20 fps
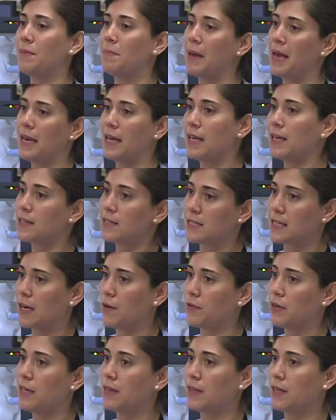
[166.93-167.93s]
mannequins
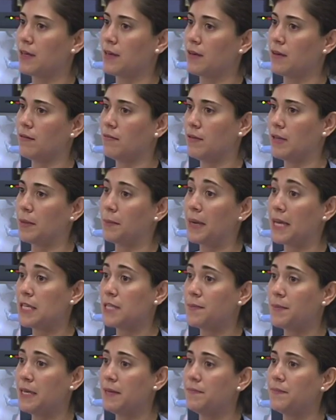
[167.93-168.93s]
down in the, in the
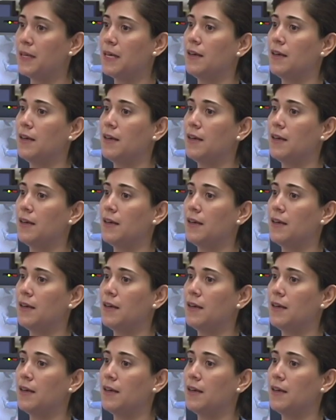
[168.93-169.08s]
basement.